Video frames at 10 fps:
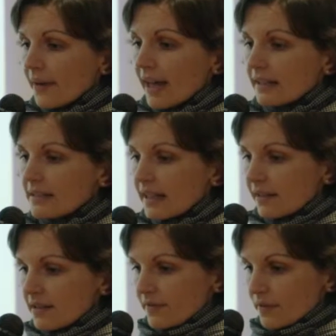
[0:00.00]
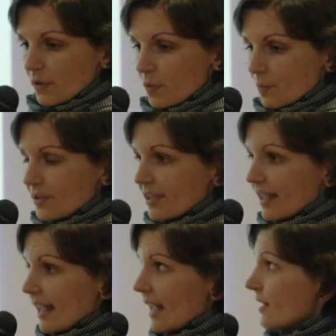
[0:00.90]
alternative groups,
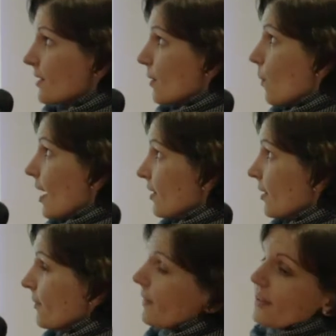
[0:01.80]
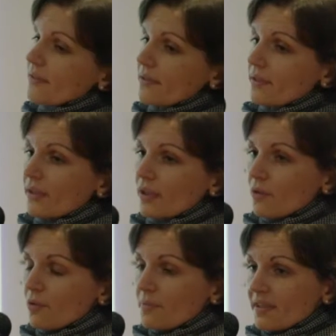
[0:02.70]
and one of these
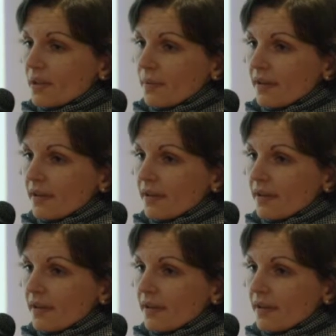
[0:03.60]
groups, they